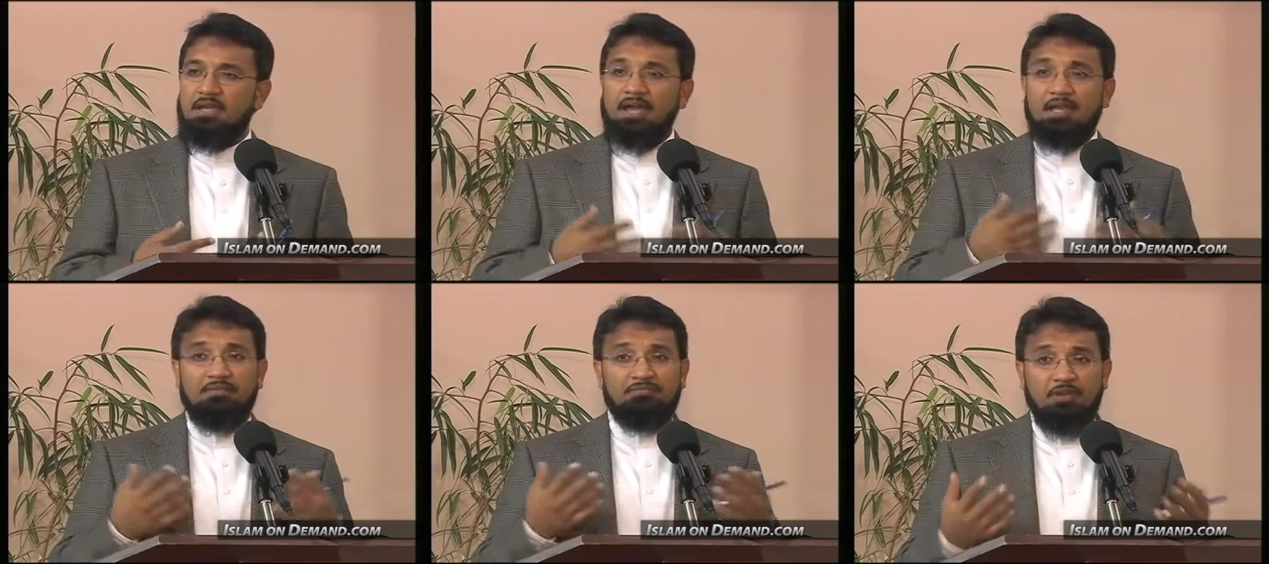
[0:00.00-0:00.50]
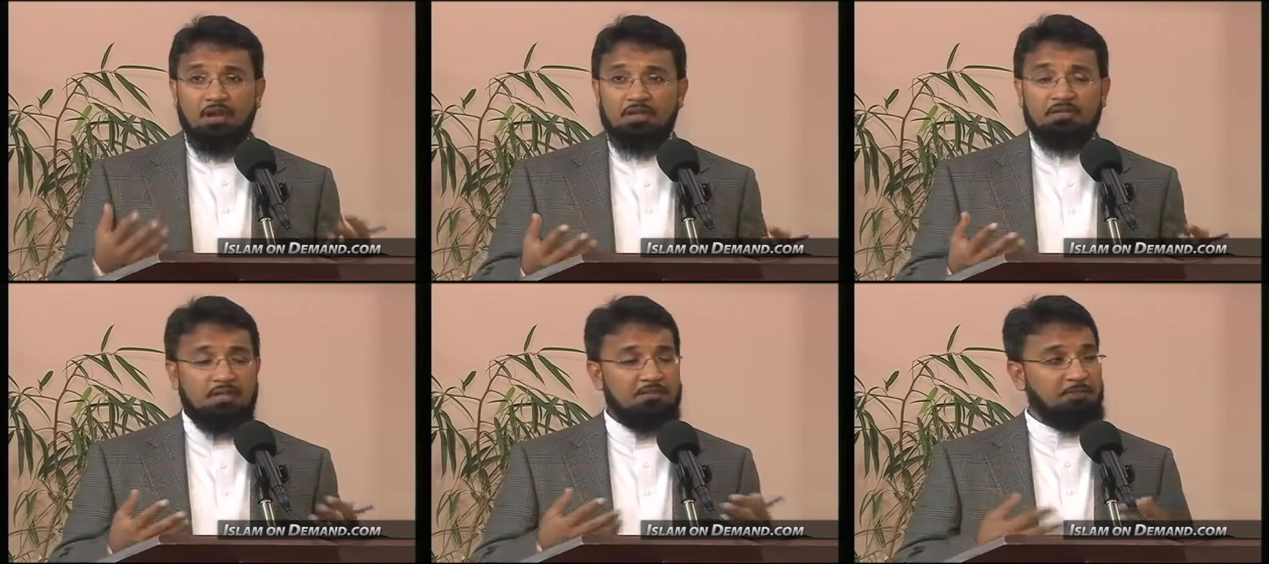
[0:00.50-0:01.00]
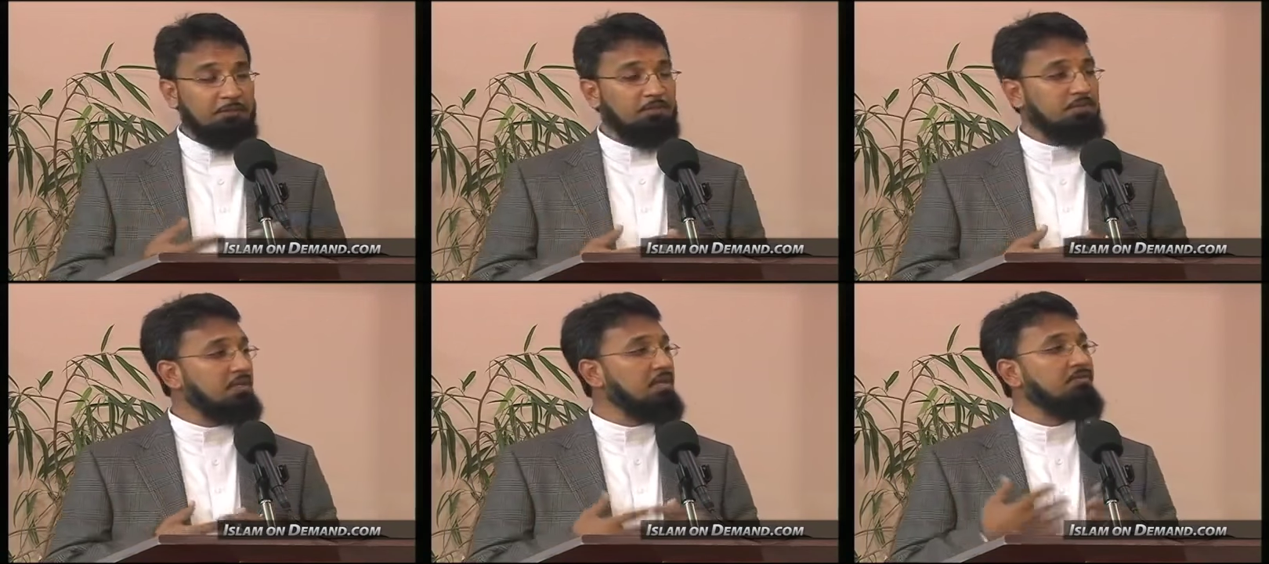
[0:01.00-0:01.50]
And if not, if
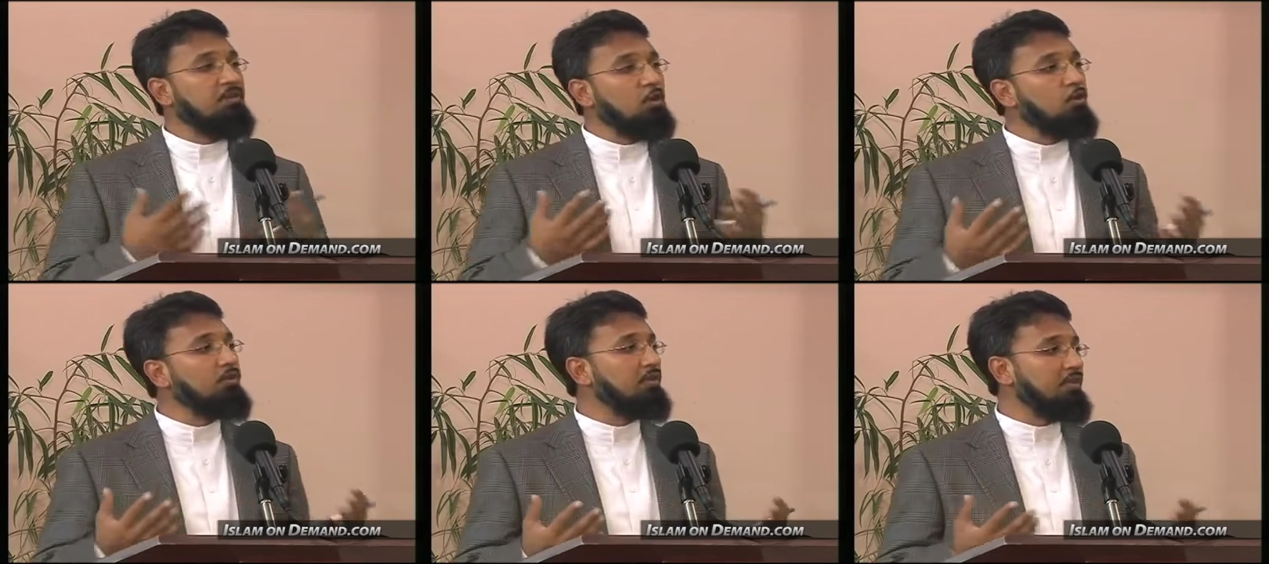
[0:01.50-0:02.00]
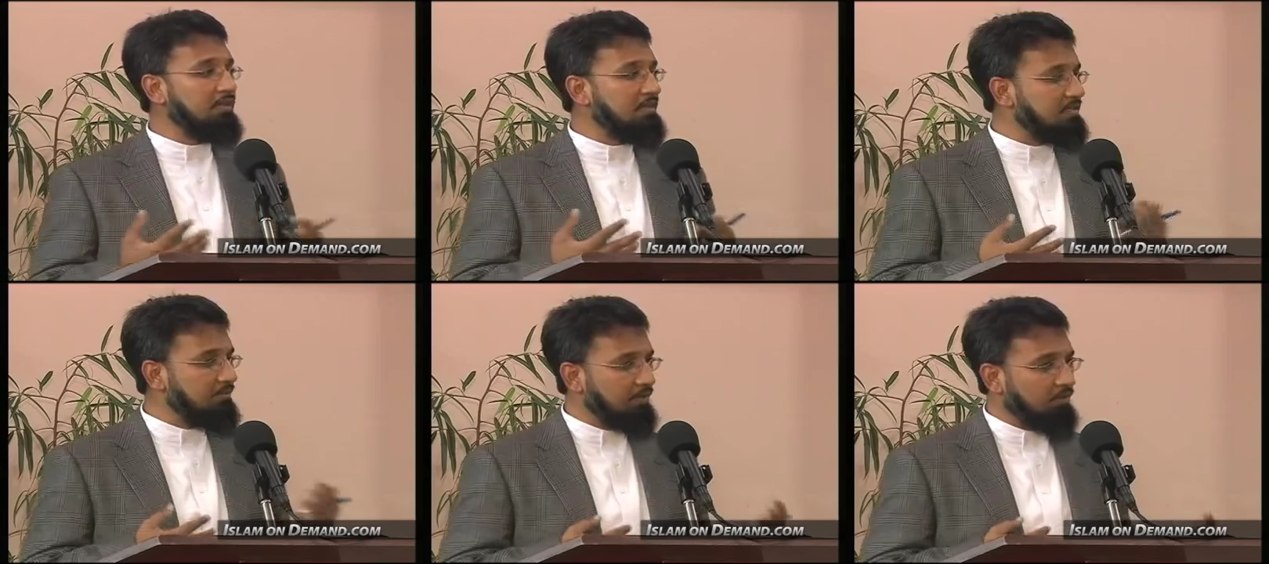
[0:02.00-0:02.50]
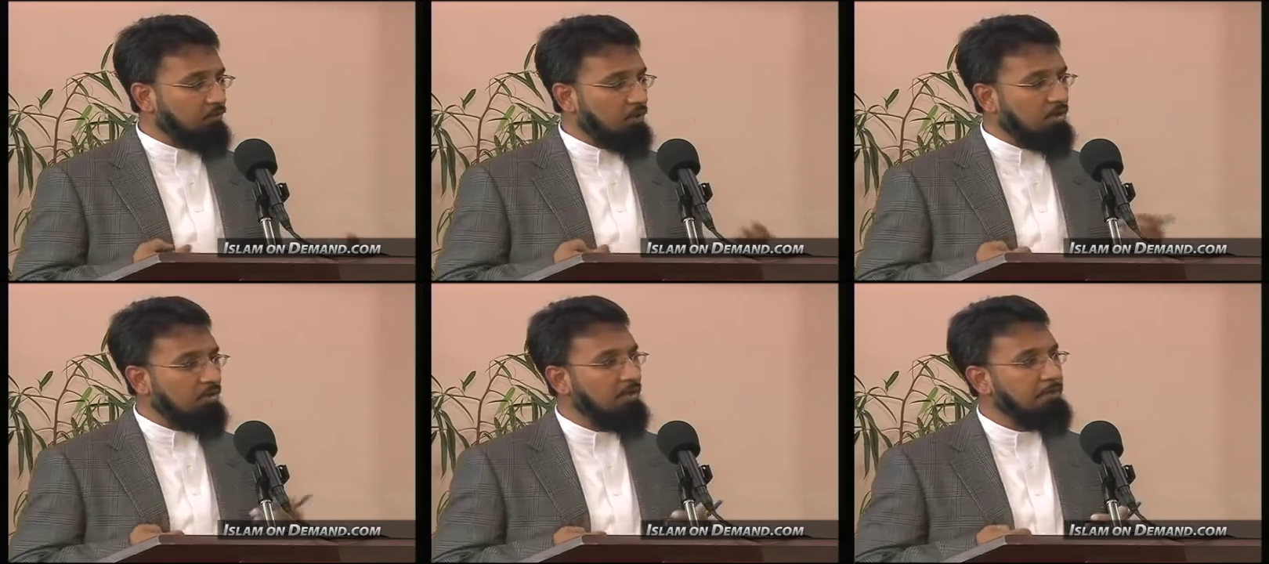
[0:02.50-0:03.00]
people didn't even know that they did something
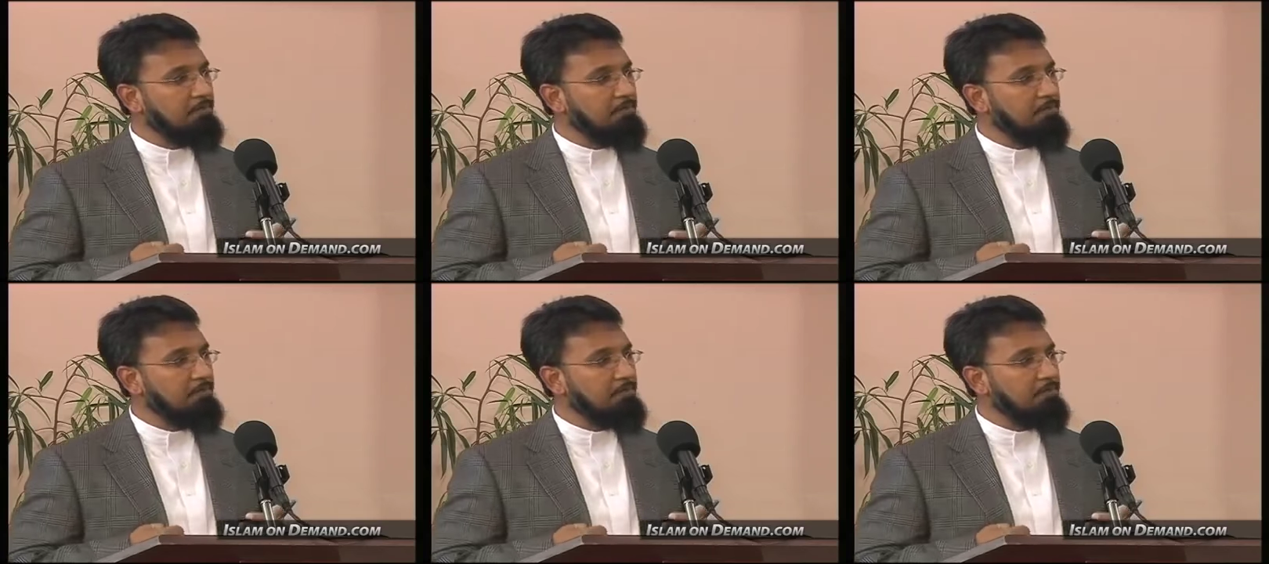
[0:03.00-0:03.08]
wrong.